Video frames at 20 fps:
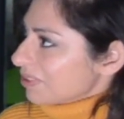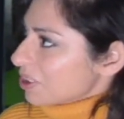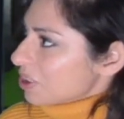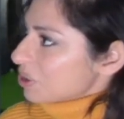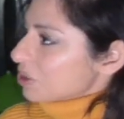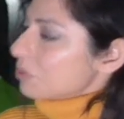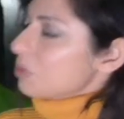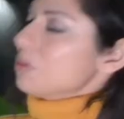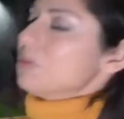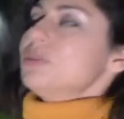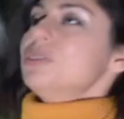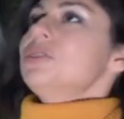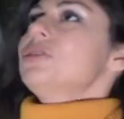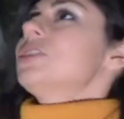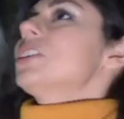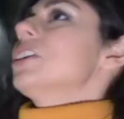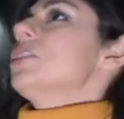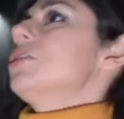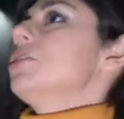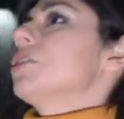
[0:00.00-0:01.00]
So what would you
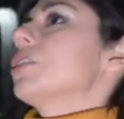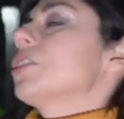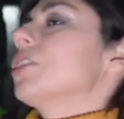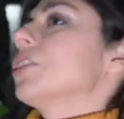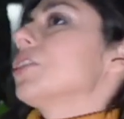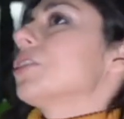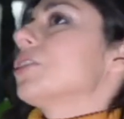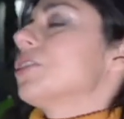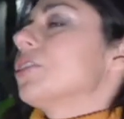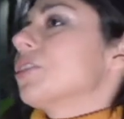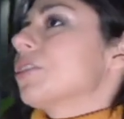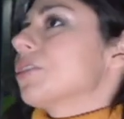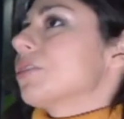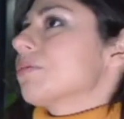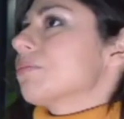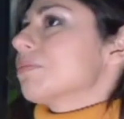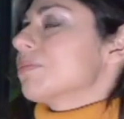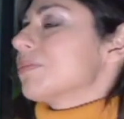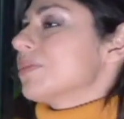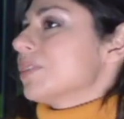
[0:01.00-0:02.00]
say your
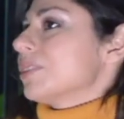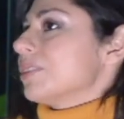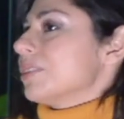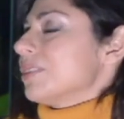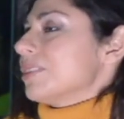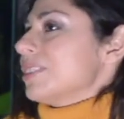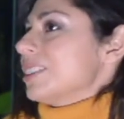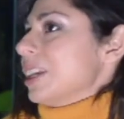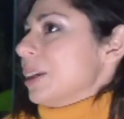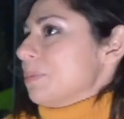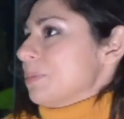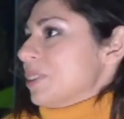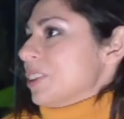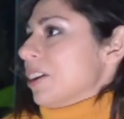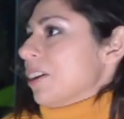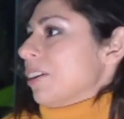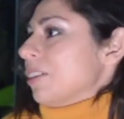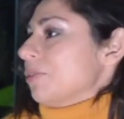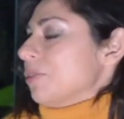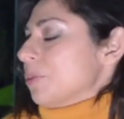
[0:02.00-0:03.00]
tips
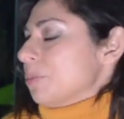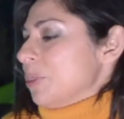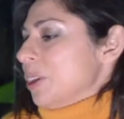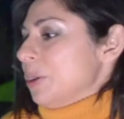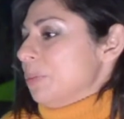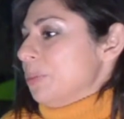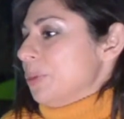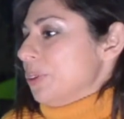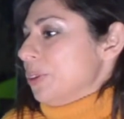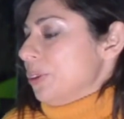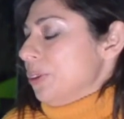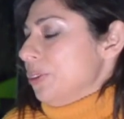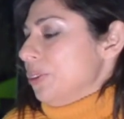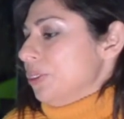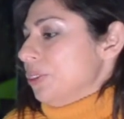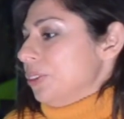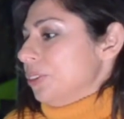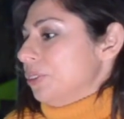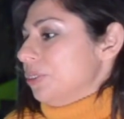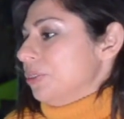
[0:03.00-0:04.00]
are for people
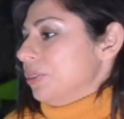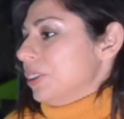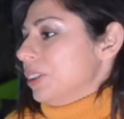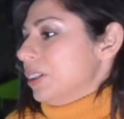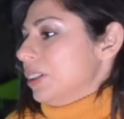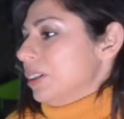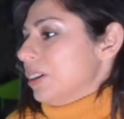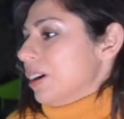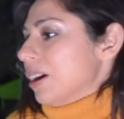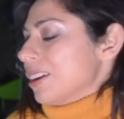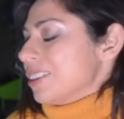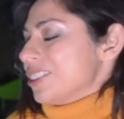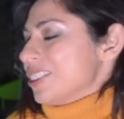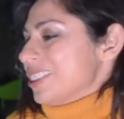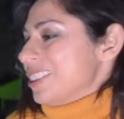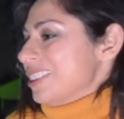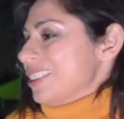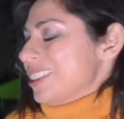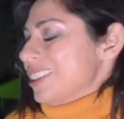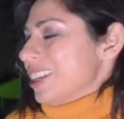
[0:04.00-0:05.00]
who are
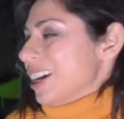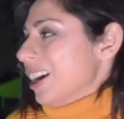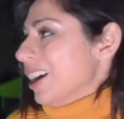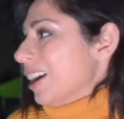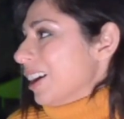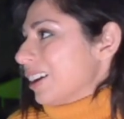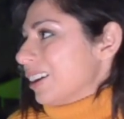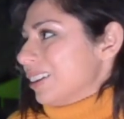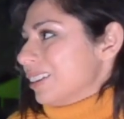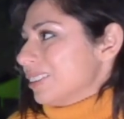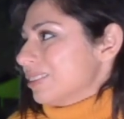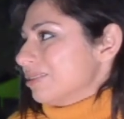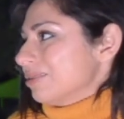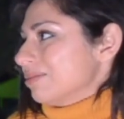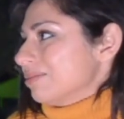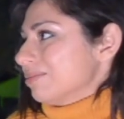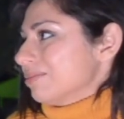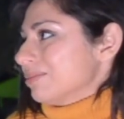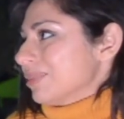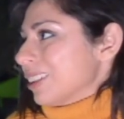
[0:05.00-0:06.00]
just stuck?
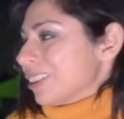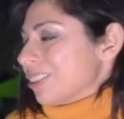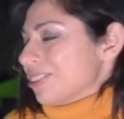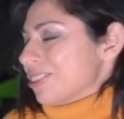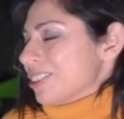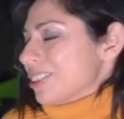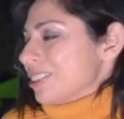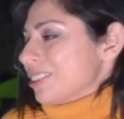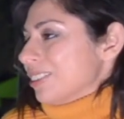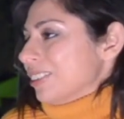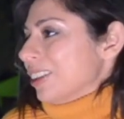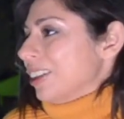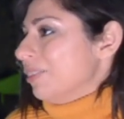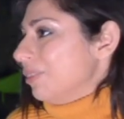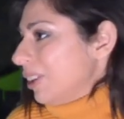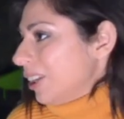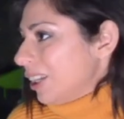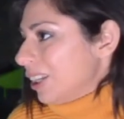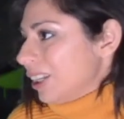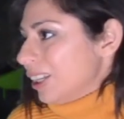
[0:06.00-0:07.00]
They're just
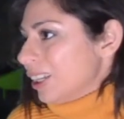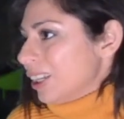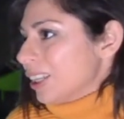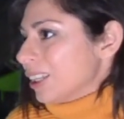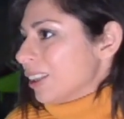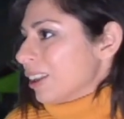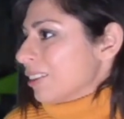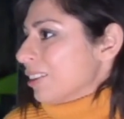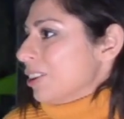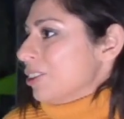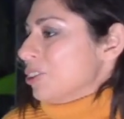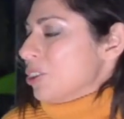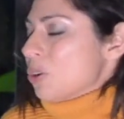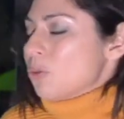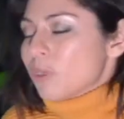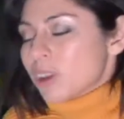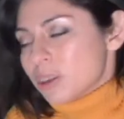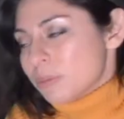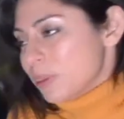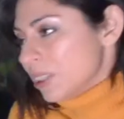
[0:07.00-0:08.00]
living like they don't want to be